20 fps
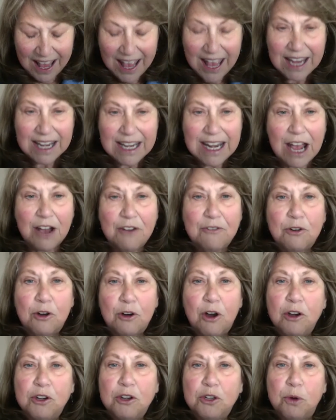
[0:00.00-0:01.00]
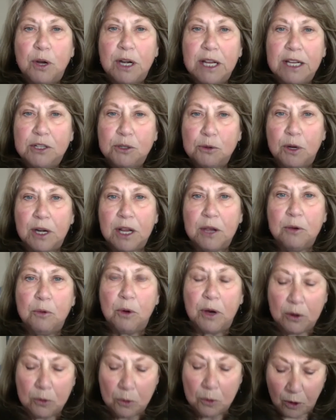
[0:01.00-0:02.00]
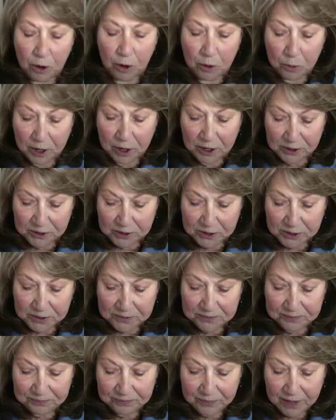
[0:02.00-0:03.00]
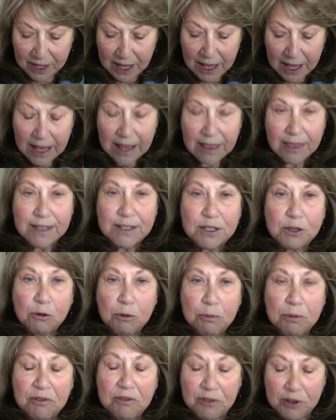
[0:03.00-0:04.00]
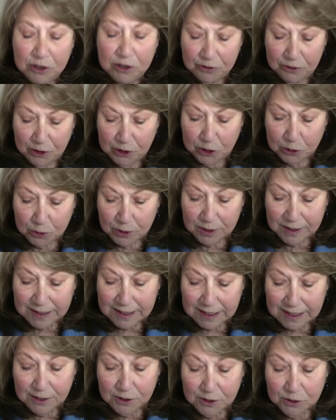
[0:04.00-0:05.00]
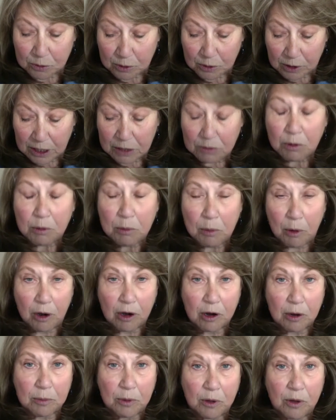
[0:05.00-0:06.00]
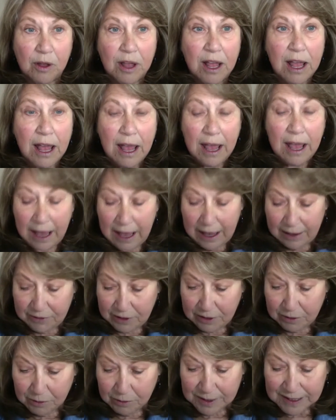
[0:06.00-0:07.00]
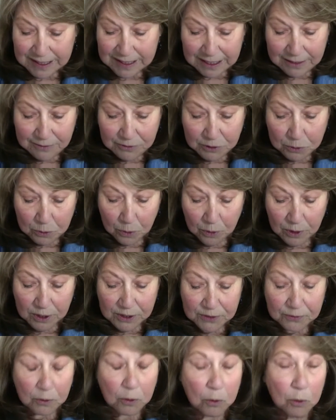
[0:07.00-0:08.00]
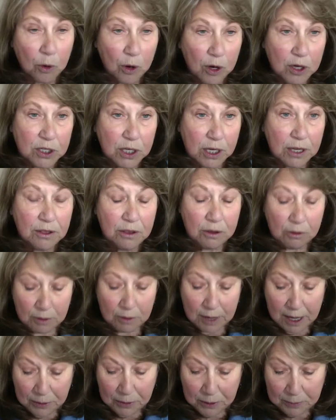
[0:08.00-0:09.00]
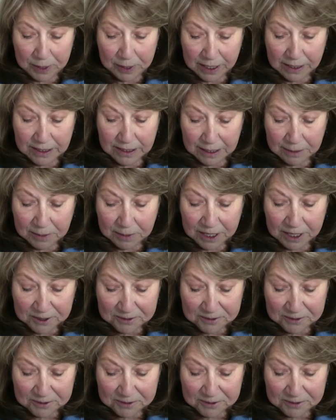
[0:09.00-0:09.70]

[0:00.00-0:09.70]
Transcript: Now for our 2021 award winners. This group of individuals is really remarkable, having received awards for work done throughout the pandemic.